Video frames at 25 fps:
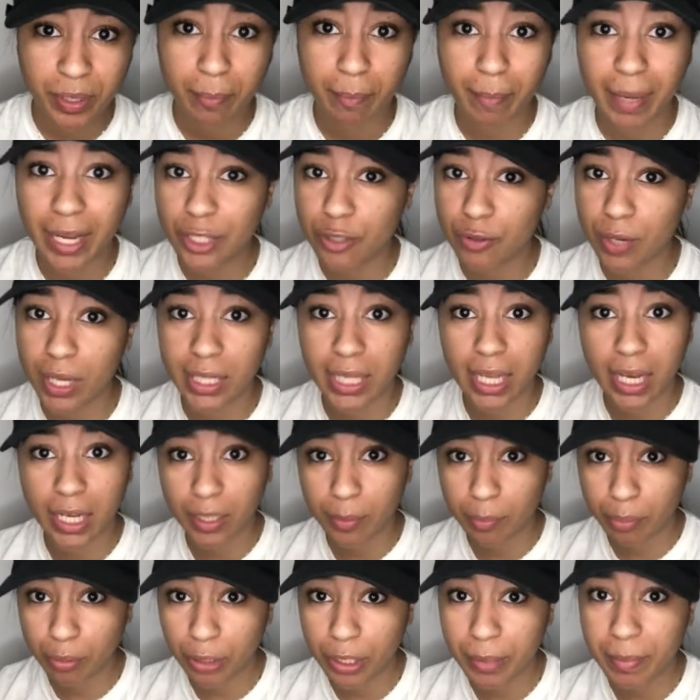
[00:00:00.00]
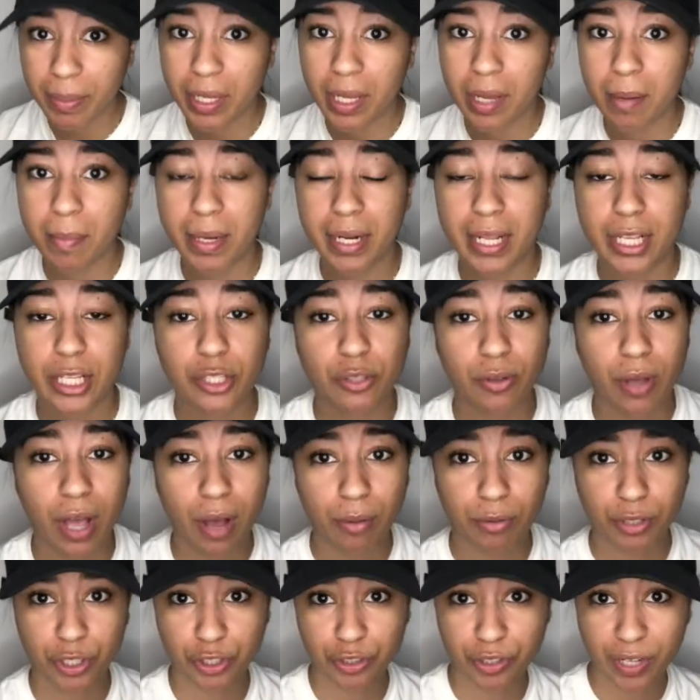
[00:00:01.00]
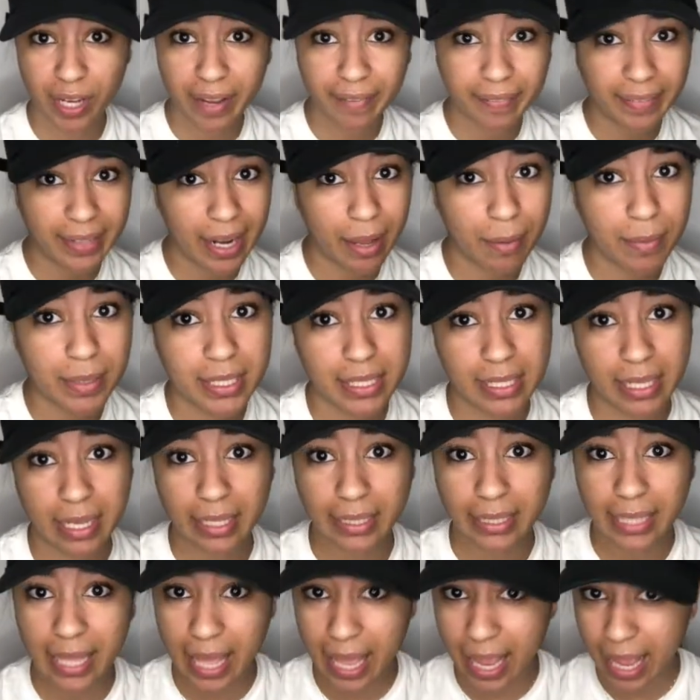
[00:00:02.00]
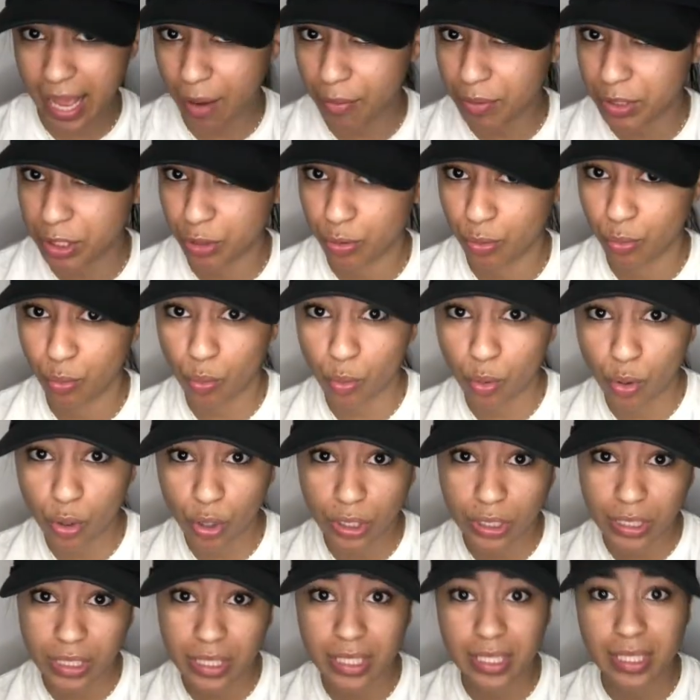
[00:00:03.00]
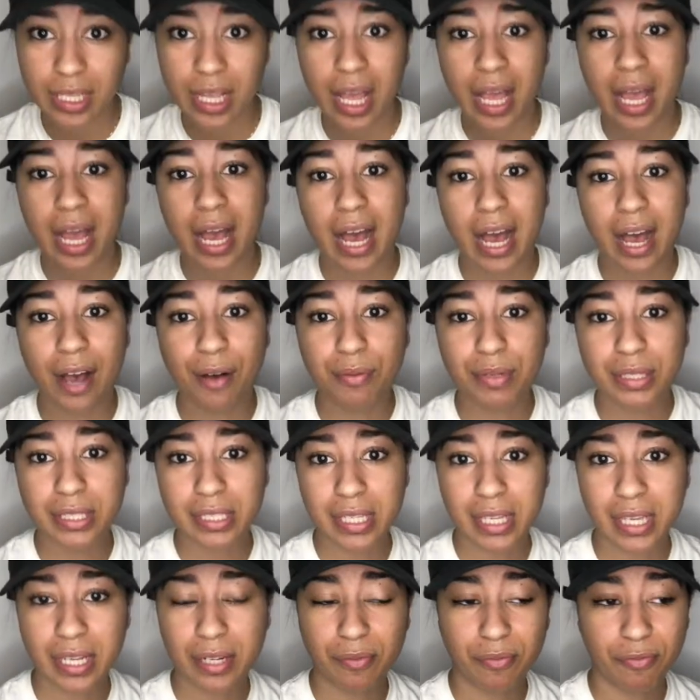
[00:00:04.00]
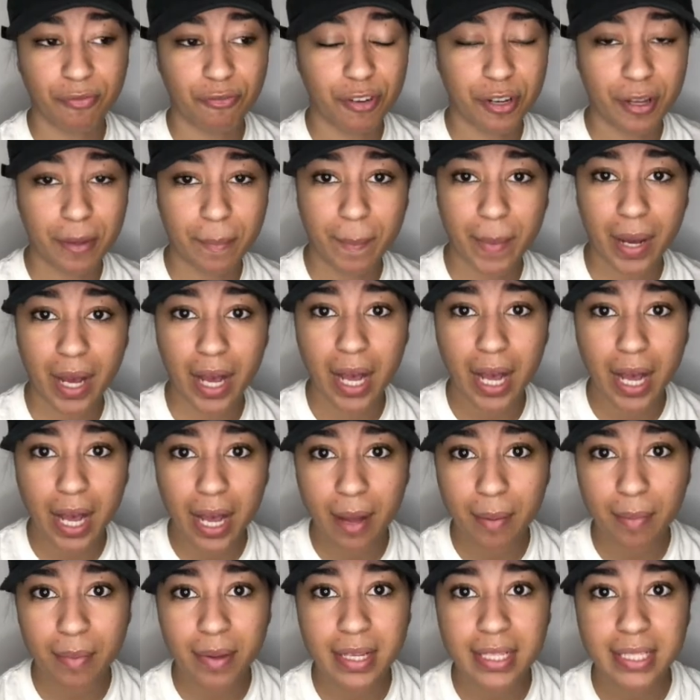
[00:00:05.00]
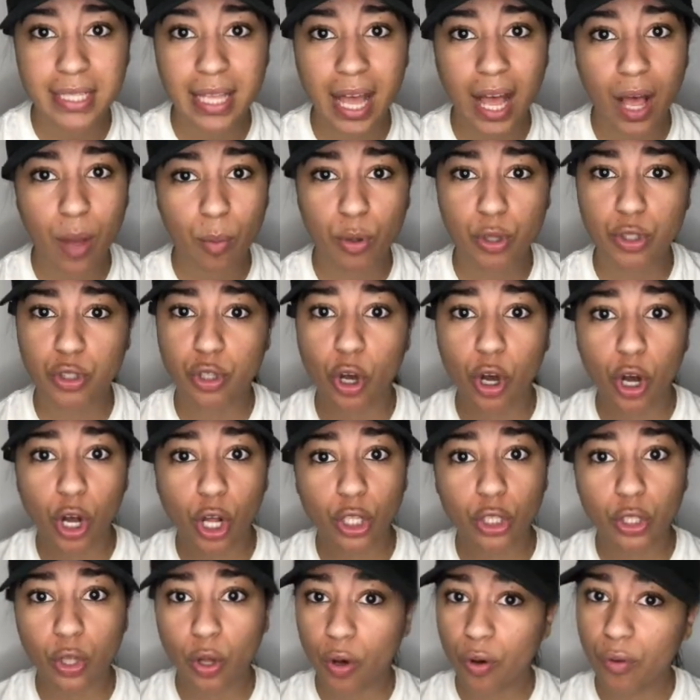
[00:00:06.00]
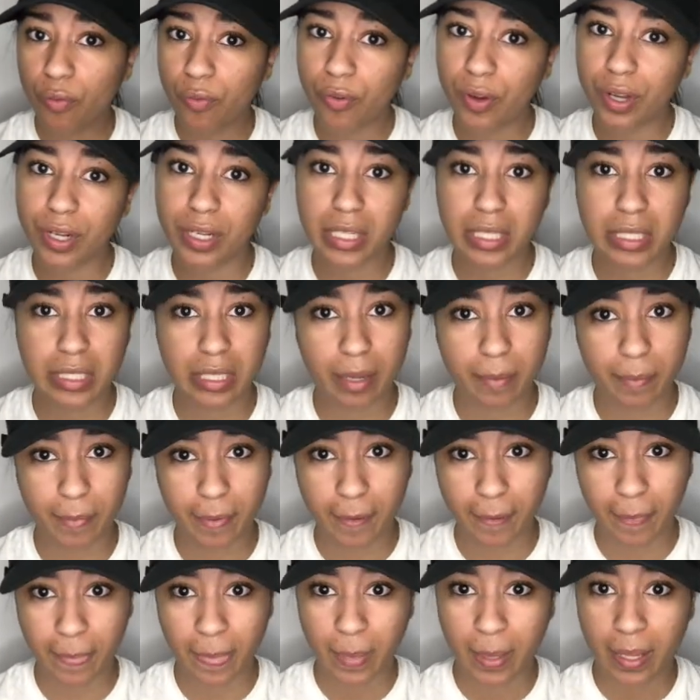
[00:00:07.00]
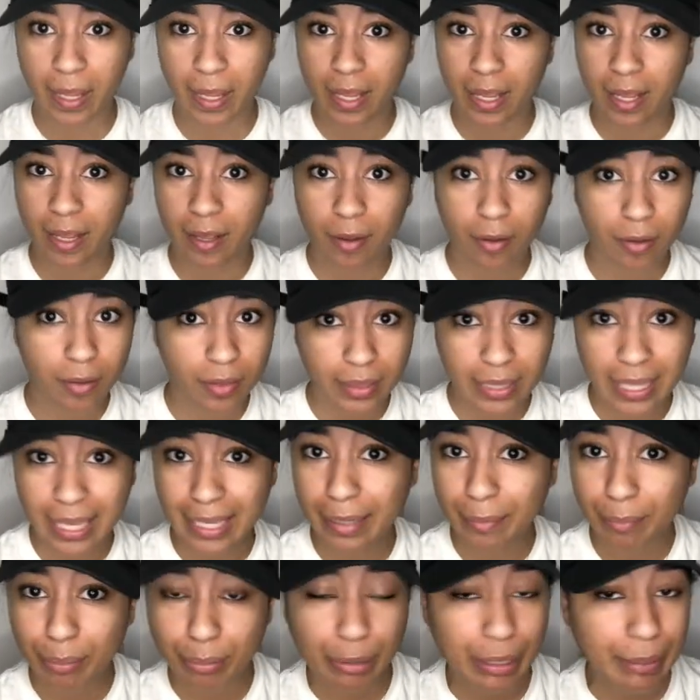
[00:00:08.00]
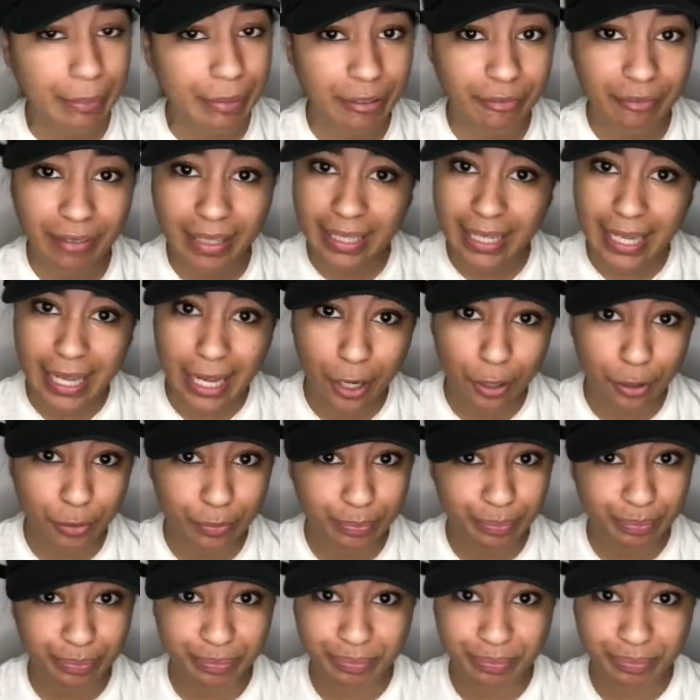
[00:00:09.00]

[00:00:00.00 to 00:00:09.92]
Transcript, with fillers: Mind you, I had the unemployment coming in, so I was traveling. I was in LA, I was in New Orleans, I was in freaking Bahamas. I was all over in the summer. The unemployment ran out.